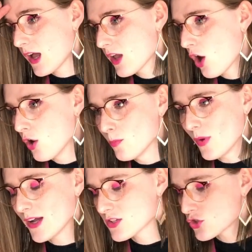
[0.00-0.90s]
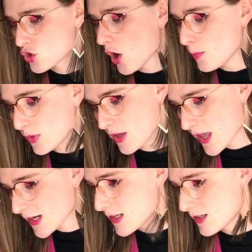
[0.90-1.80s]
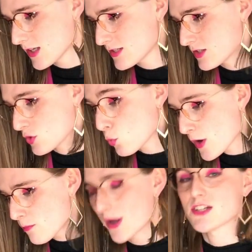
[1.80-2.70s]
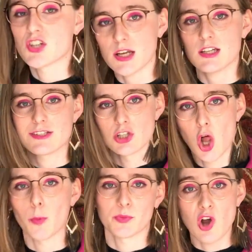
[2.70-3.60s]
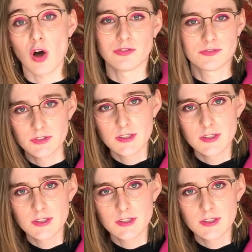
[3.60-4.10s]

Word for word: I hope I stop getting these when my dick is lopped off.